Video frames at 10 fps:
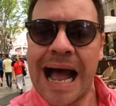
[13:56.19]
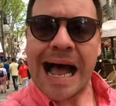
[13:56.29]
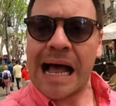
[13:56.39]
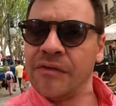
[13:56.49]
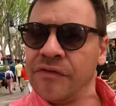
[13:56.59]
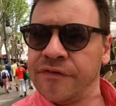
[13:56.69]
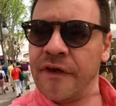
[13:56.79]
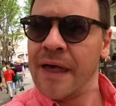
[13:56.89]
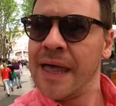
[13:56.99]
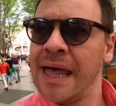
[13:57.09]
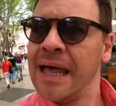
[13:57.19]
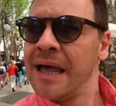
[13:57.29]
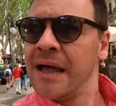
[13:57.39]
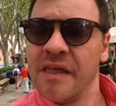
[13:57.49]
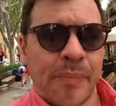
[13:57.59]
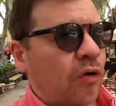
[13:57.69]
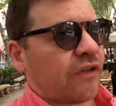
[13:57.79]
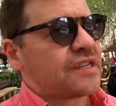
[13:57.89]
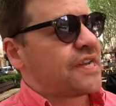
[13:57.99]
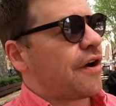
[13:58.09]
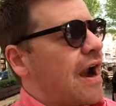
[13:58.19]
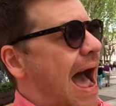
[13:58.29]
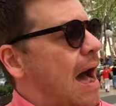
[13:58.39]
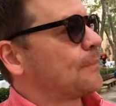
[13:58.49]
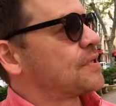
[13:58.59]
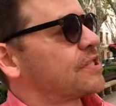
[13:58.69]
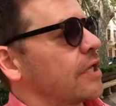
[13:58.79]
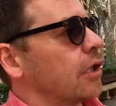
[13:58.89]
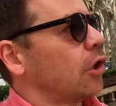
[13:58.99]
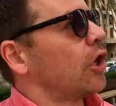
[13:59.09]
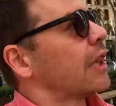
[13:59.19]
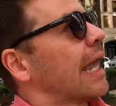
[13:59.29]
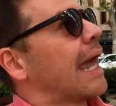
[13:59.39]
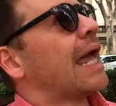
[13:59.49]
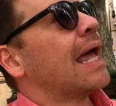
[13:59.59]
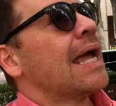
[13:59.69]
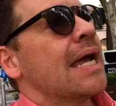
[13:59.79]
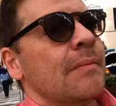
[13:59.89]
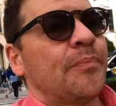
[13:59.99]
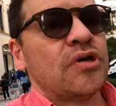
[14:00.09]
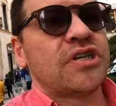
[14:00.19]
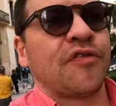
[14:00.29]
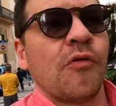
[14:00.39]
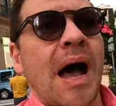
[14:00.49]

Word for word: And the buildings here are absolutely beautiful.